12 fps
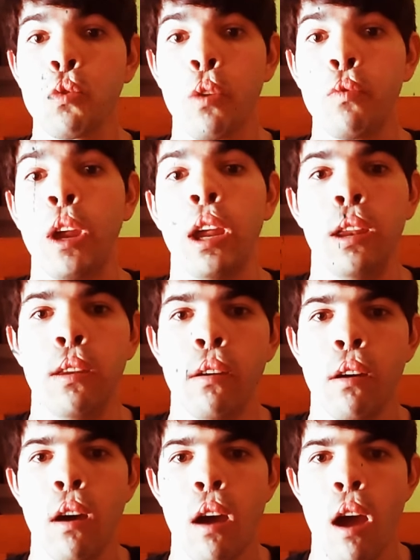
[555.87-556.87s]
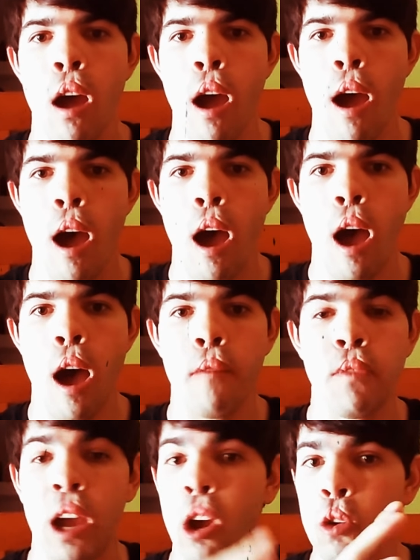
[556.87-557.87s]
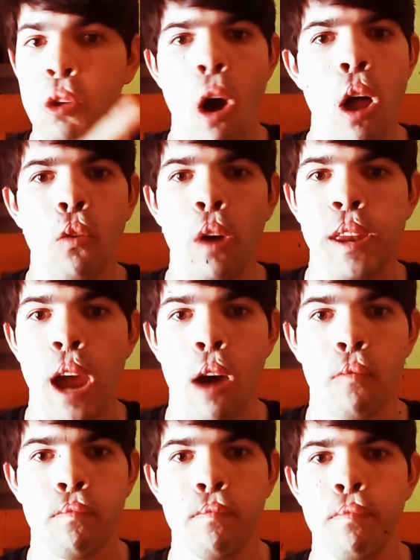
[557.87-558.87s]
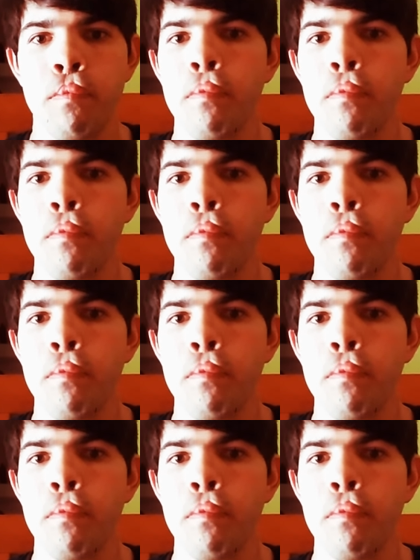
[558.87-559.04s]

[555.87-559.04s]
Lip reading: ravine that goes all the way down.